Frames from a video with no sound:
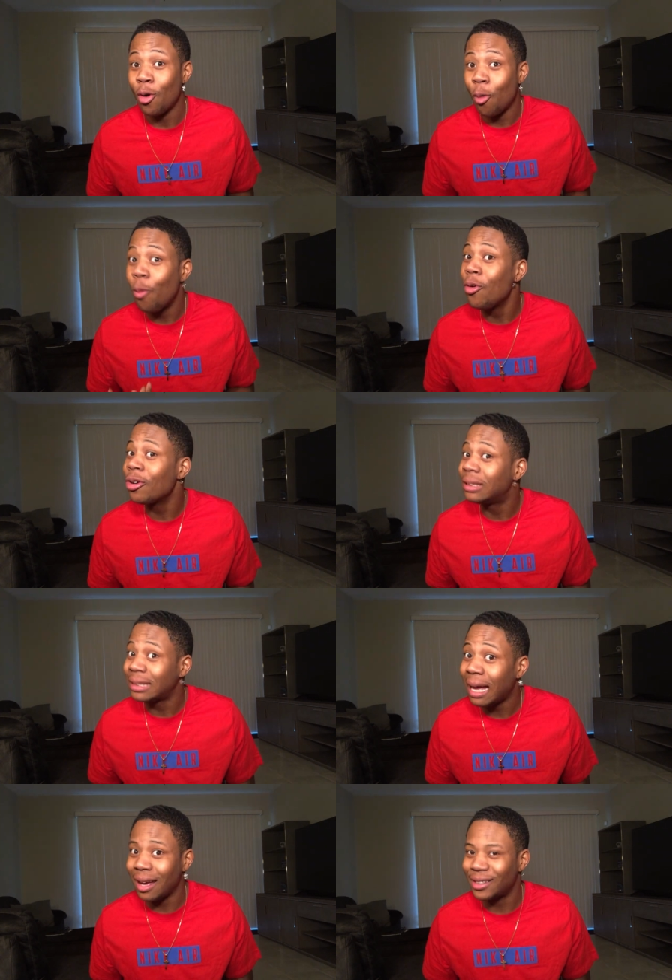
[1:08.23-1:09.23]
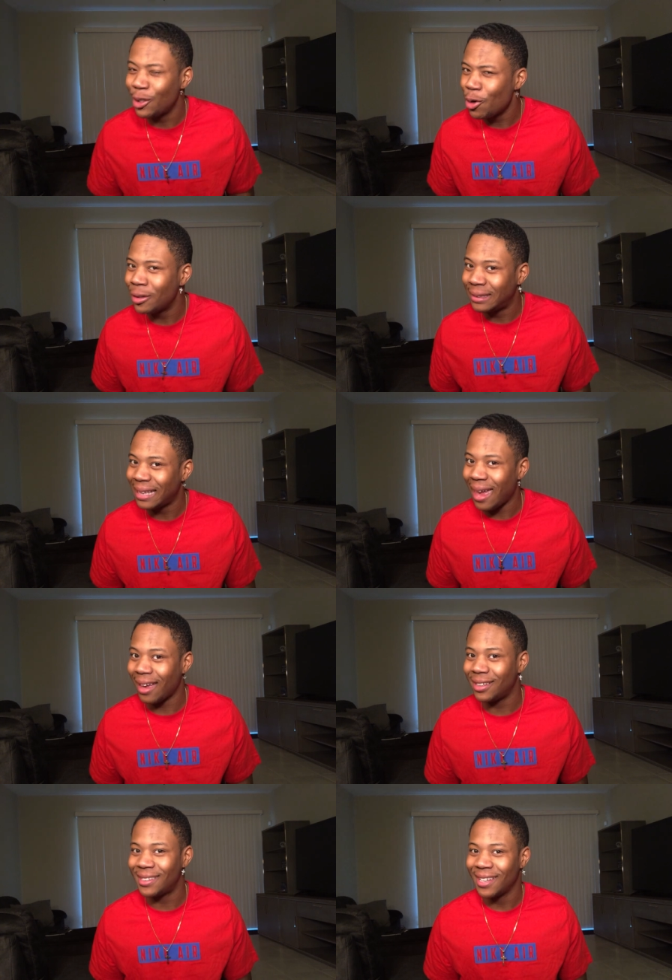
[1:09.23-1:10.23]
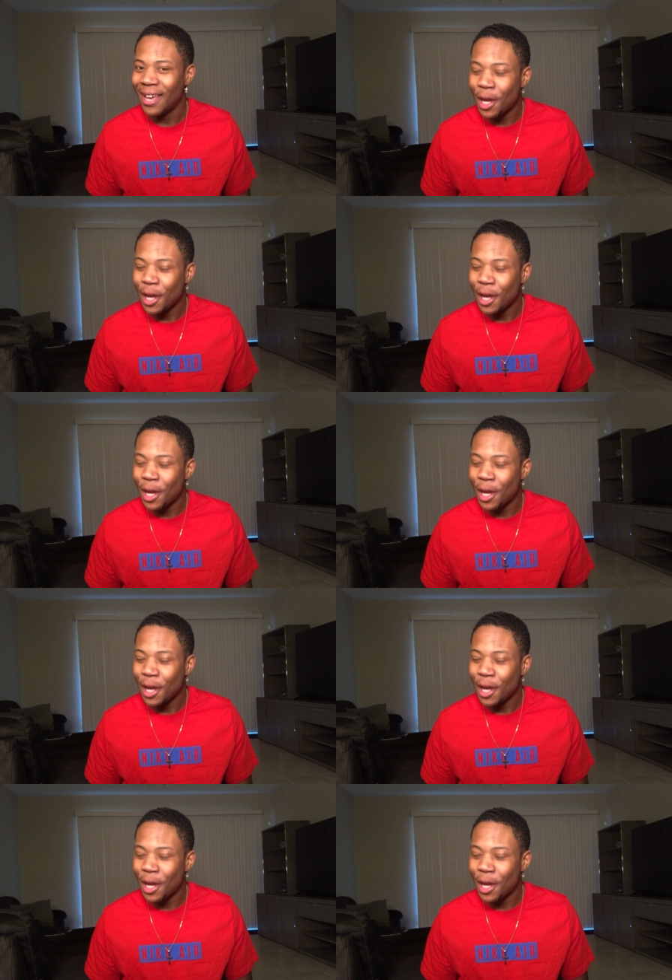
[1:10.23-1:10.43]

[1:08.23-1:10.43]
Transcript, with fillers: worn socks during sex.